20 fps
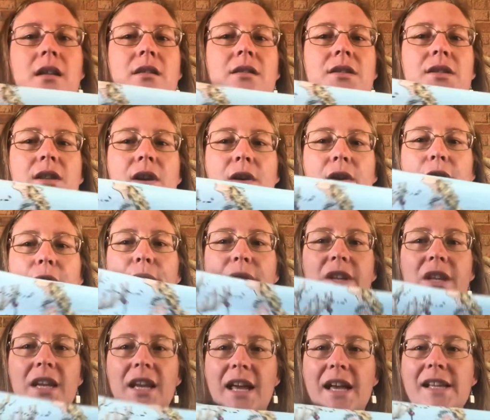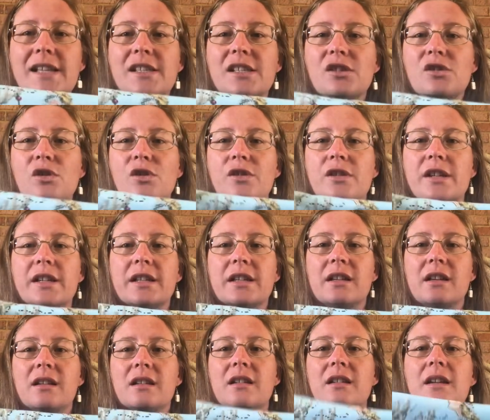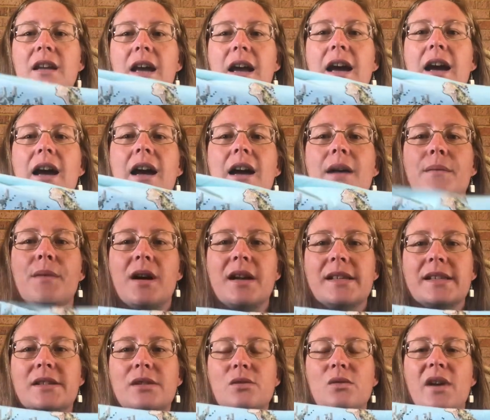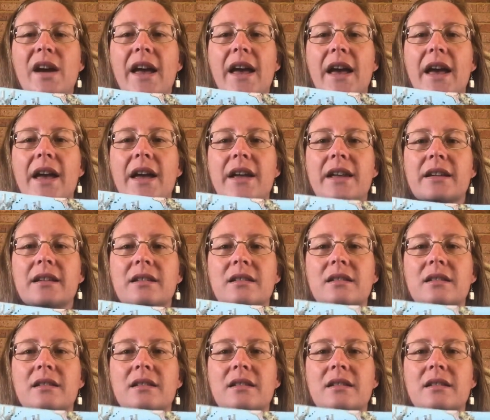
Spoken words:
So when you last saw it, I still had